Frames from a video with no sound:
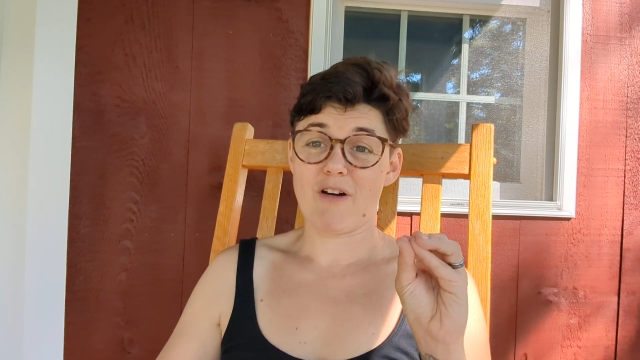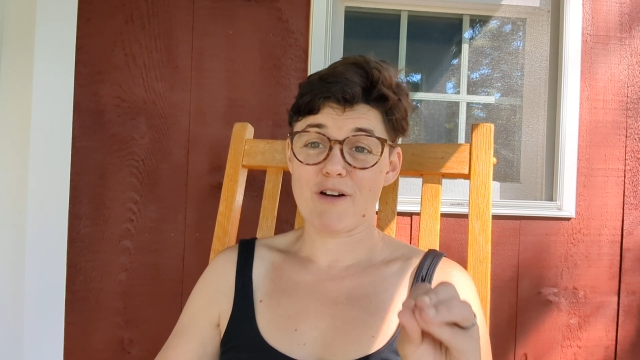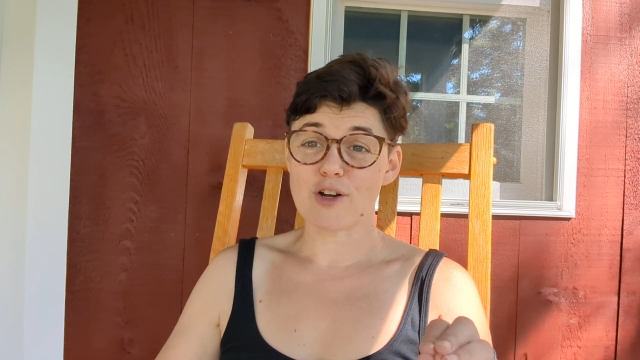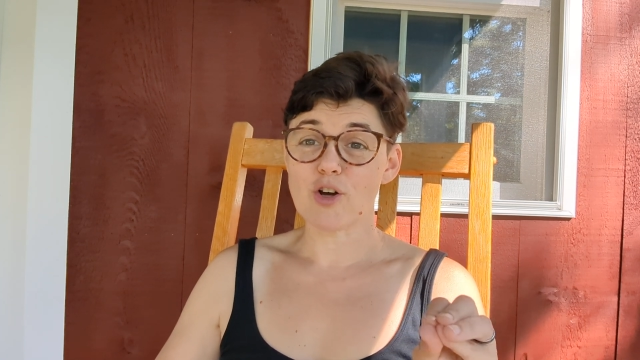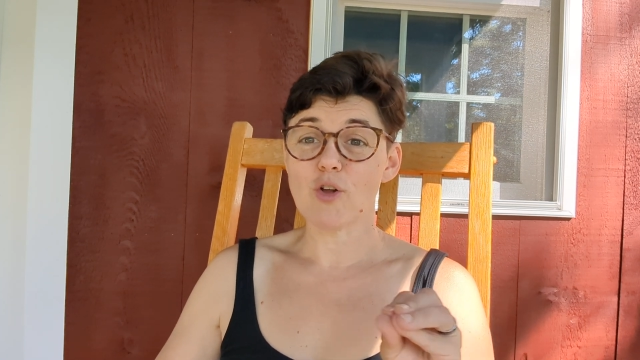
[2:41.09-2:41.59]

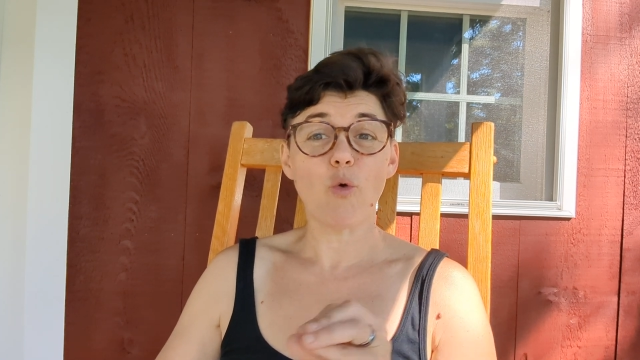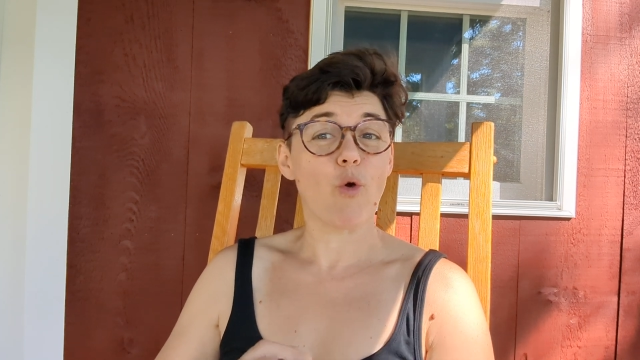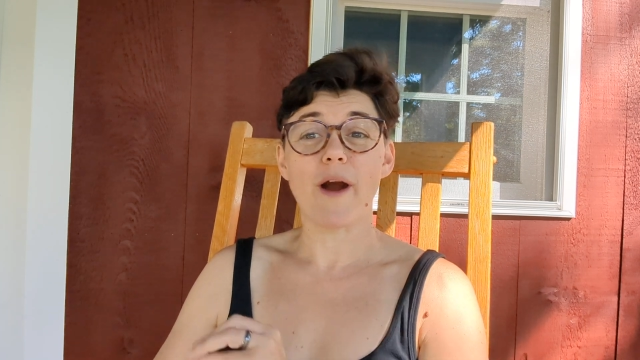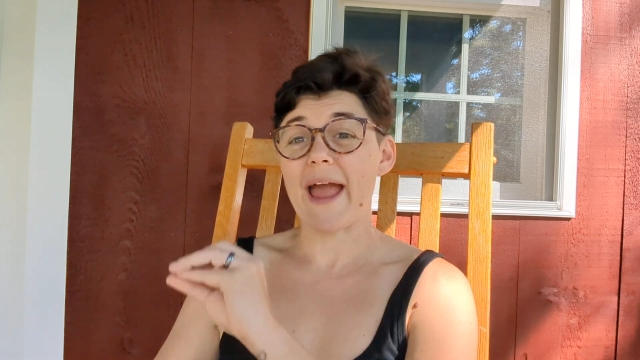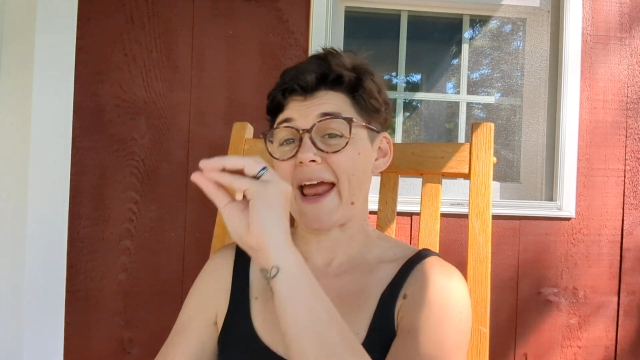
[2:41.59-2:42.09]
article
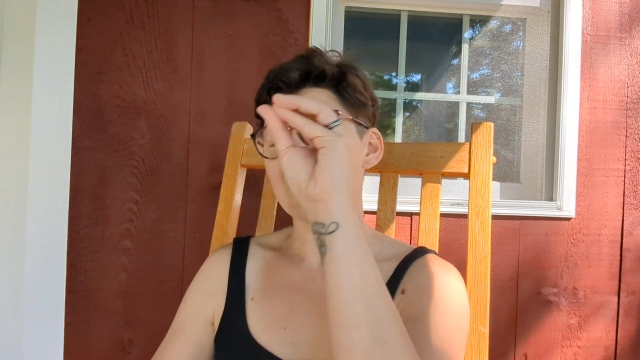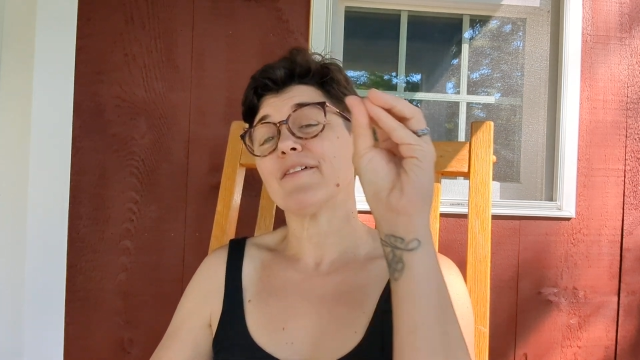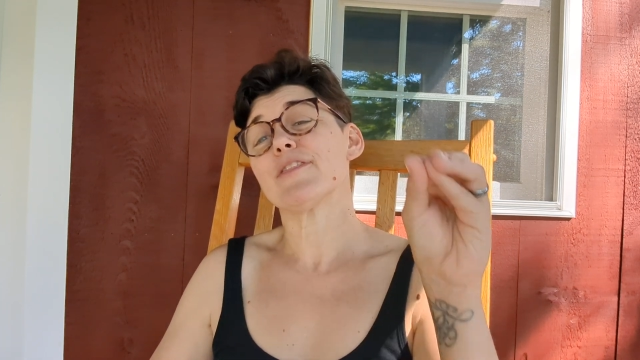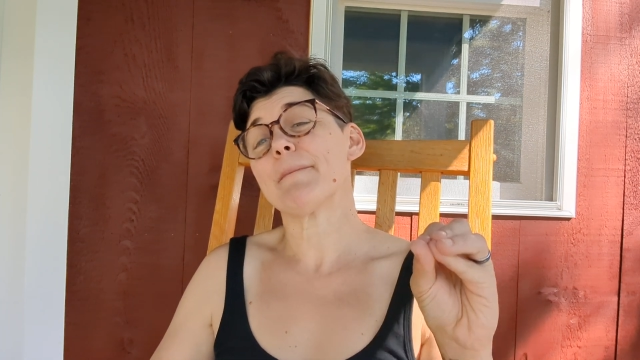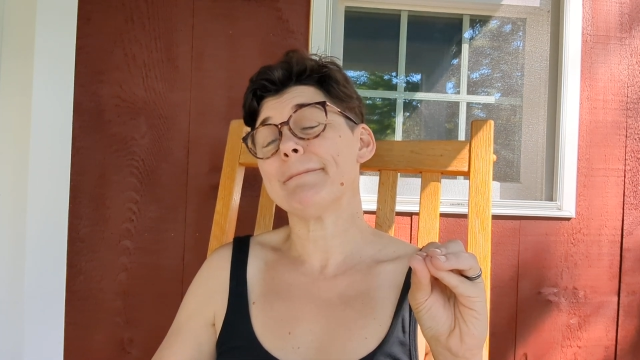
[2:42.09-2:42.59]
or any
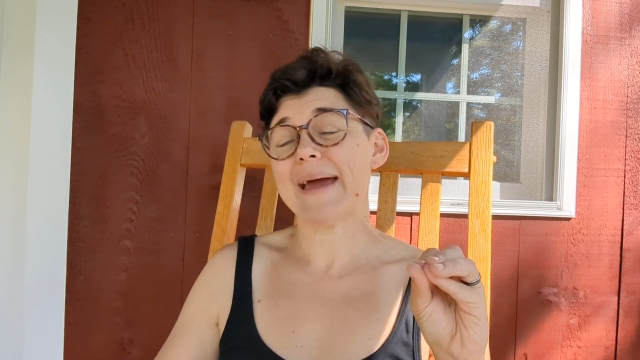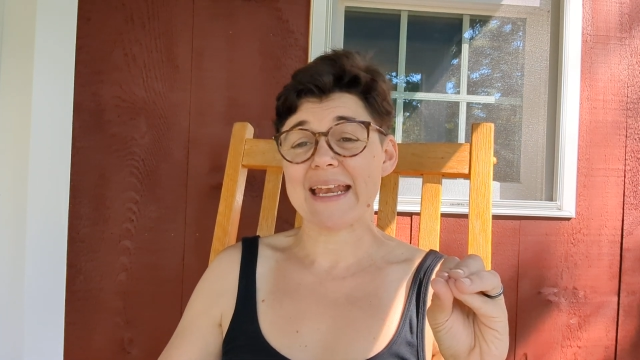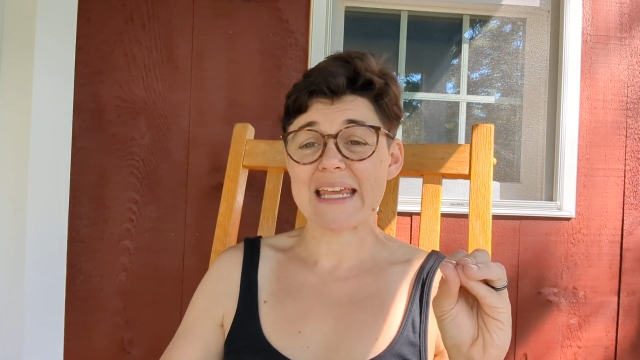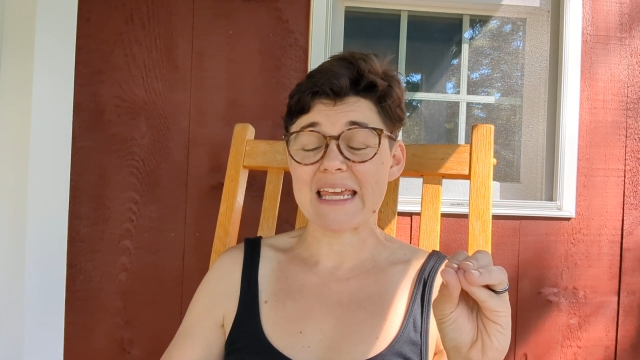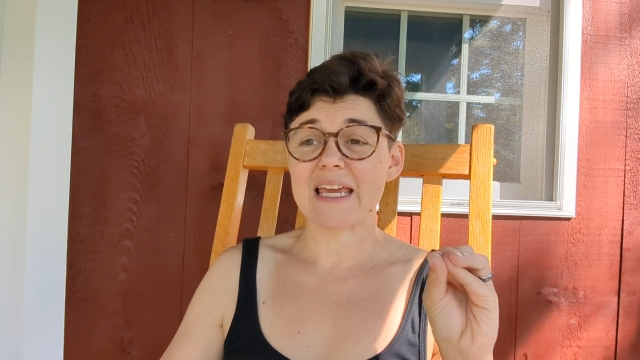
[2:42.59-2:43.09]
of the
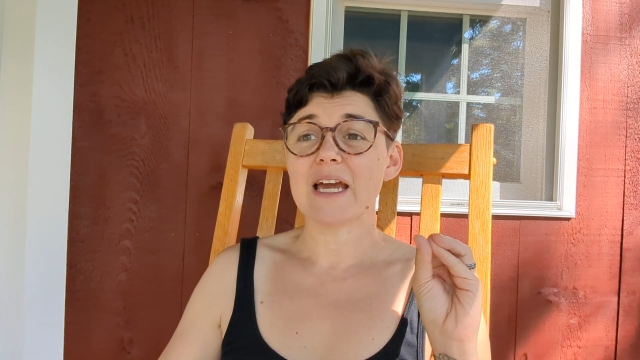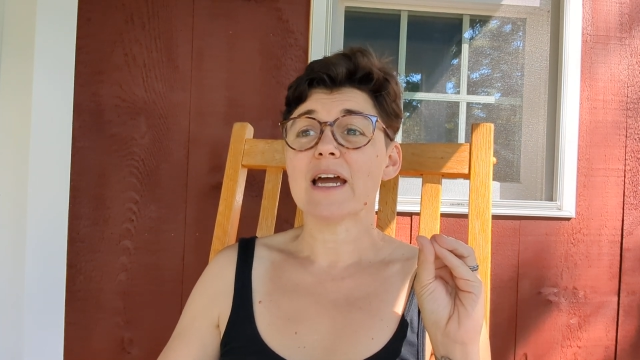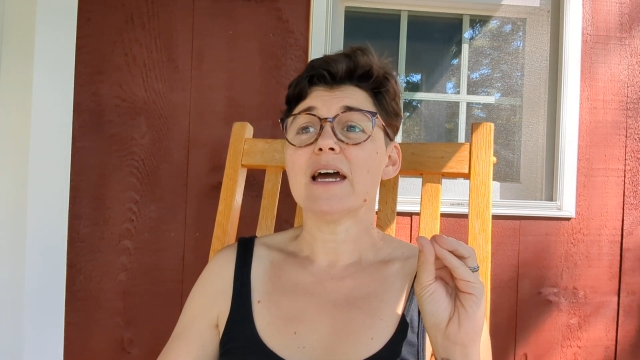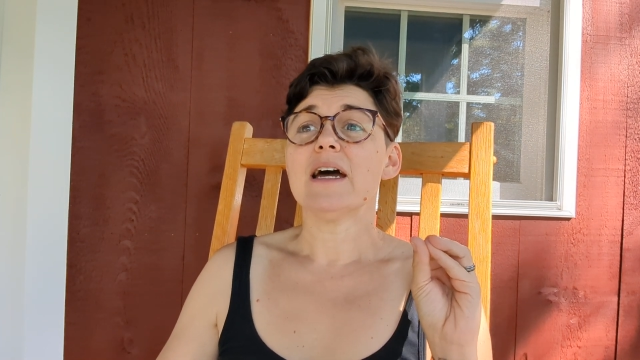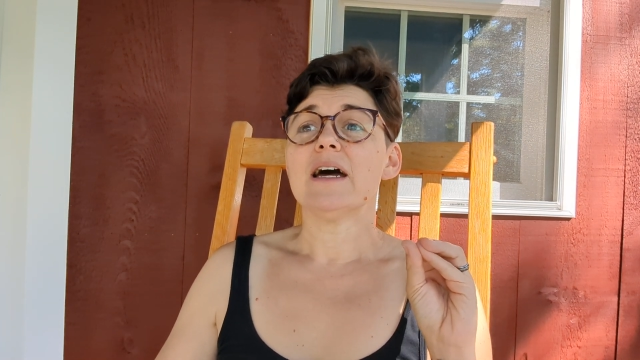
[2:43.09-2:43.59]
many
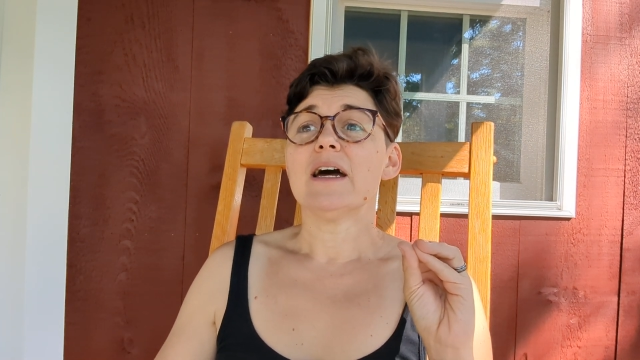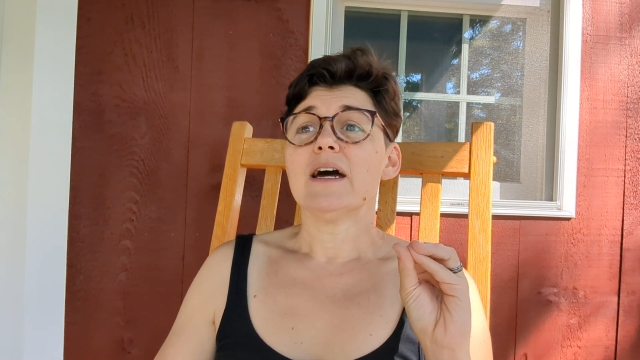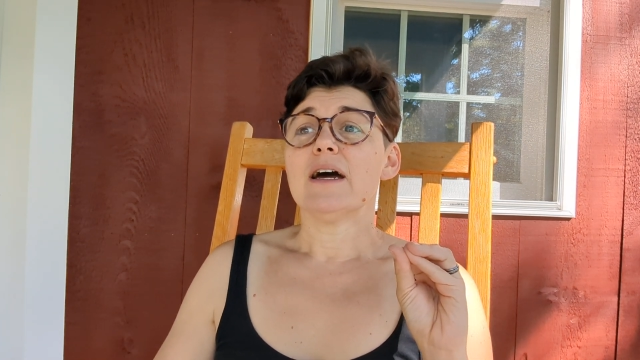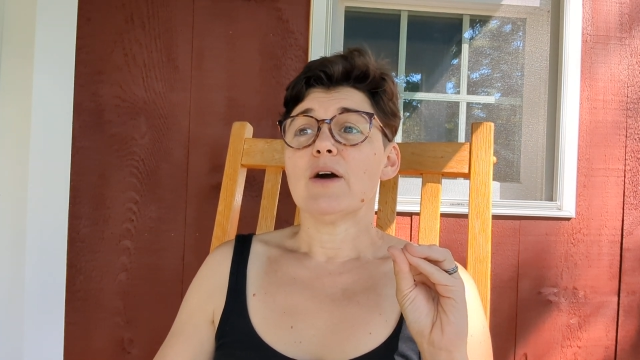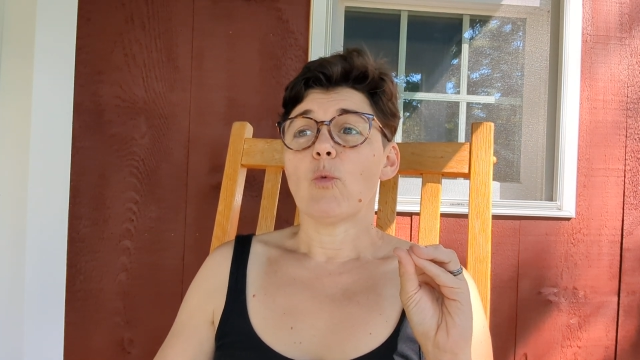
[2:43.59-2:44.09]

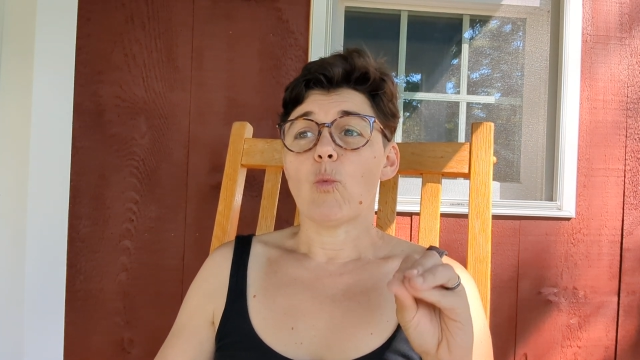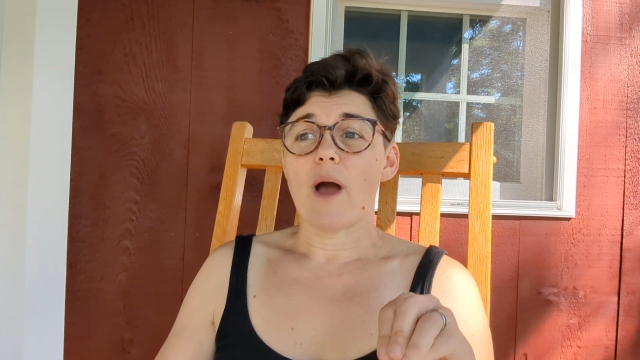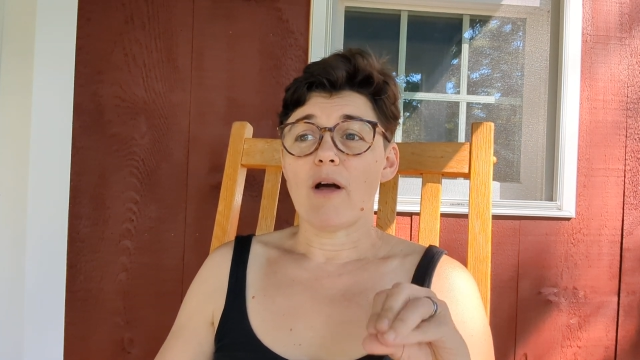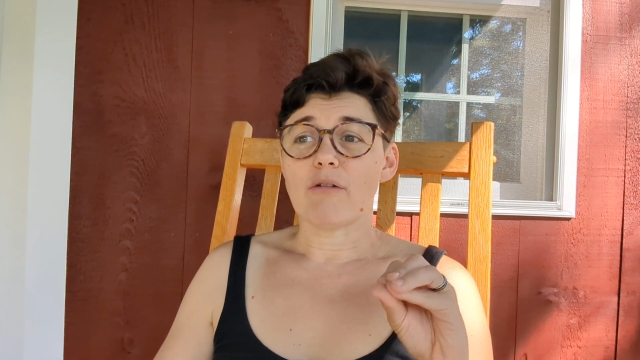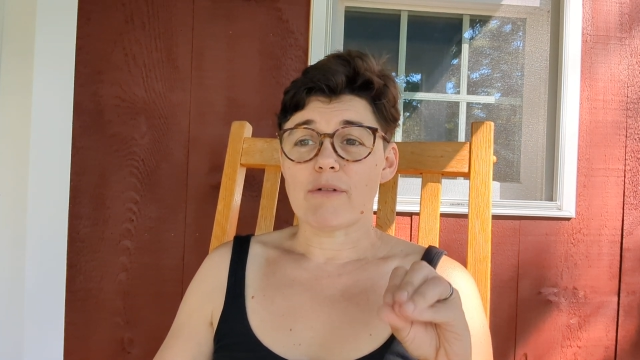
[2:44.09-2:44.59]

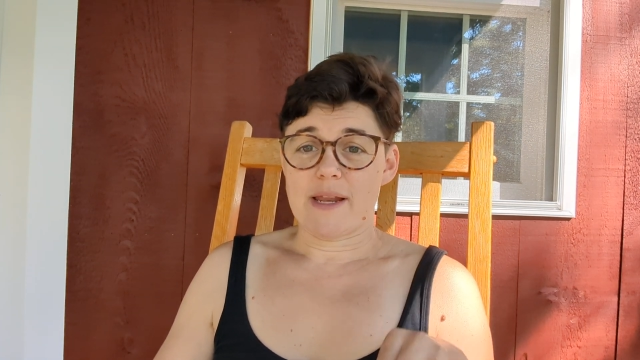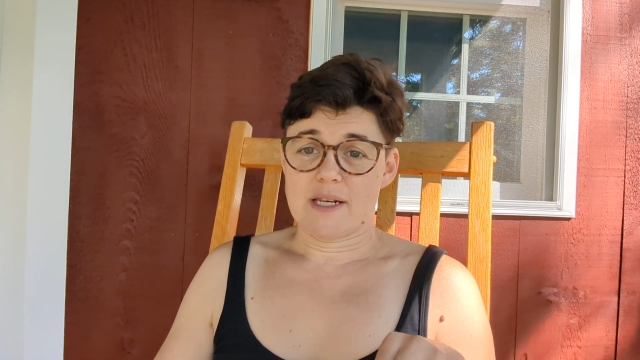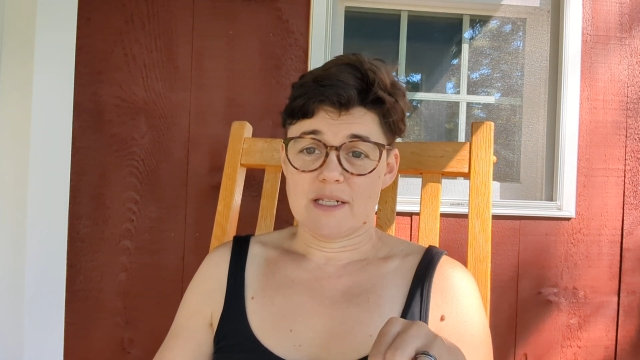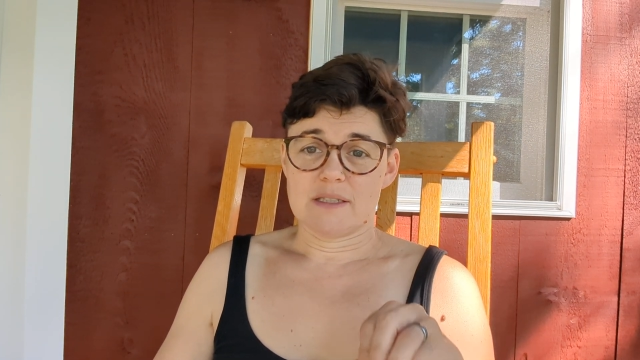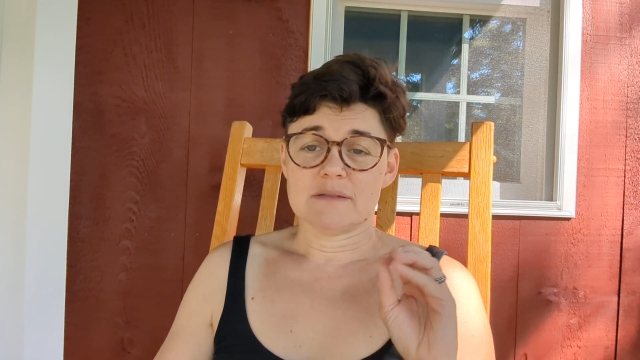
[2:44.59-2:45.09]

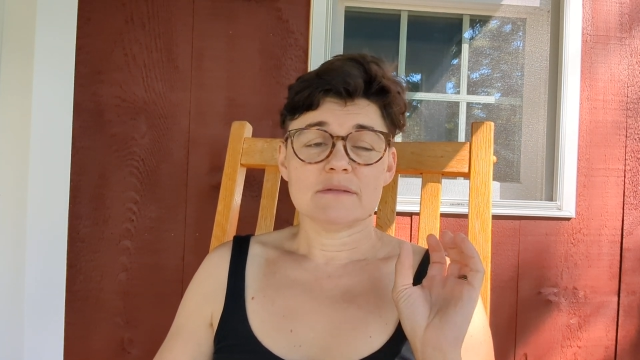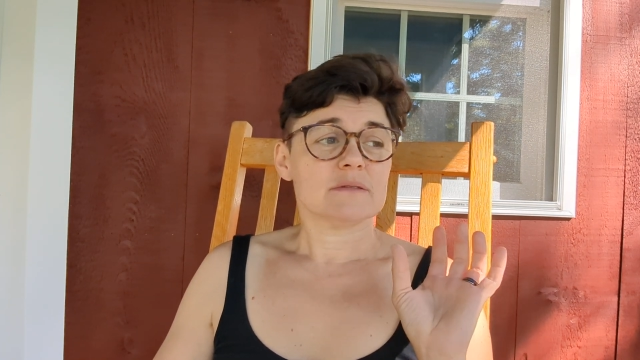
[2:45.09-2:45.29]
well-written